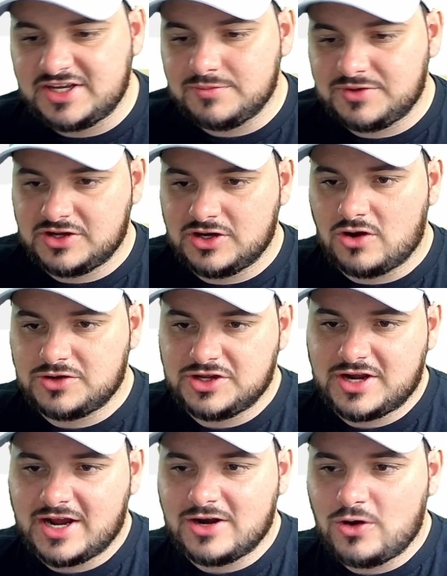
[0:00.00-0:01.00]
but, you know, you
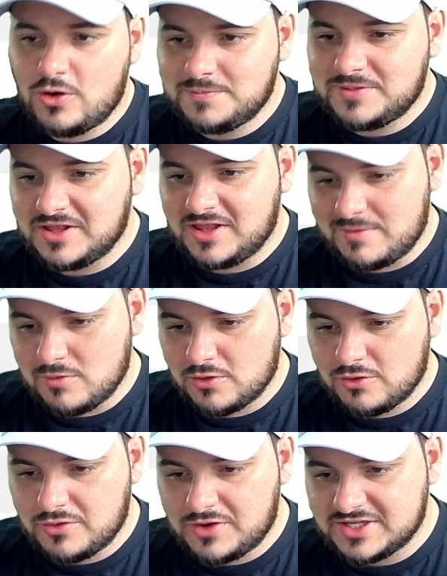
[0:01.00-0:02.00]
kind of hope that, like,
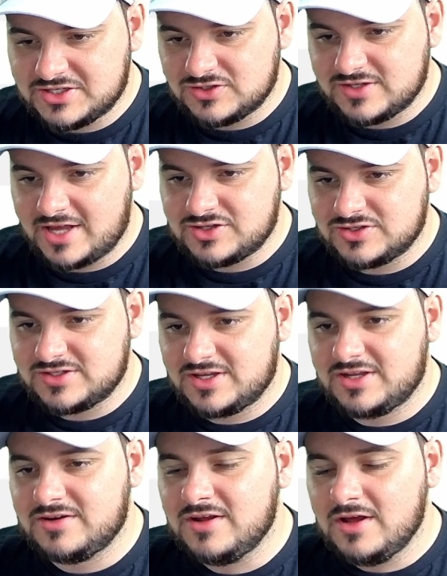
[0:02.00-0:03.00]
Murkrow etches
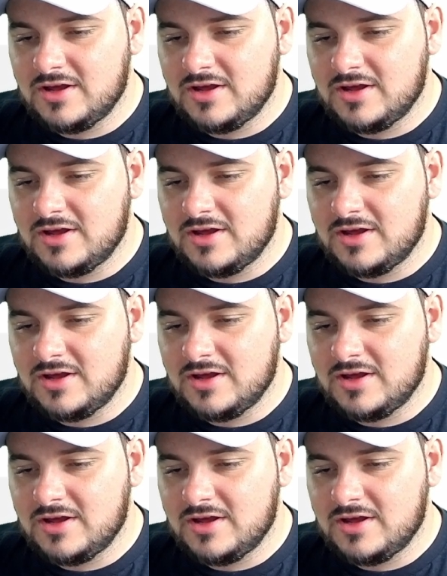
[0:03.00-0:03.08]
in,